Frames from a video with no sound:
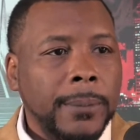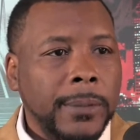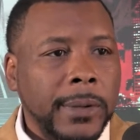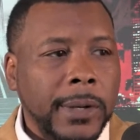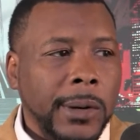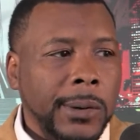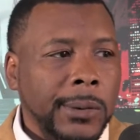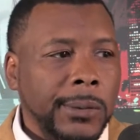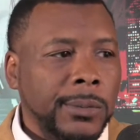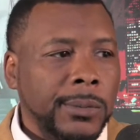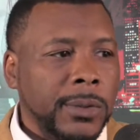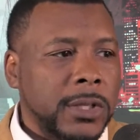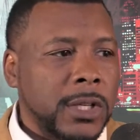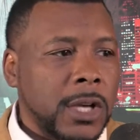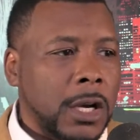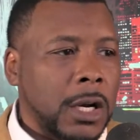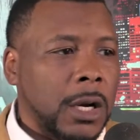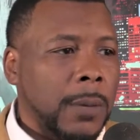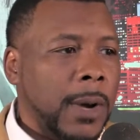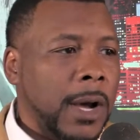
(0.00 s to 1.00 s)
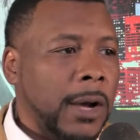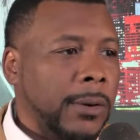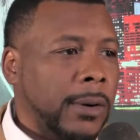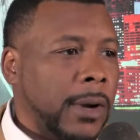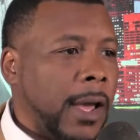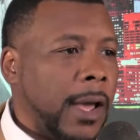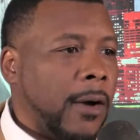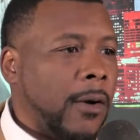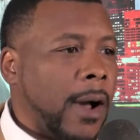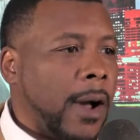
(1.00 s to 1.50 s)
we're talking
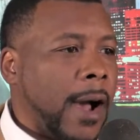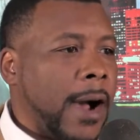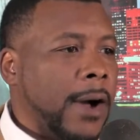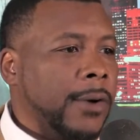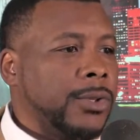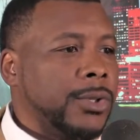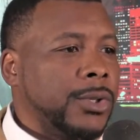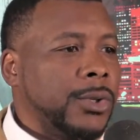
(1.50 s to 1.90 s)
about now how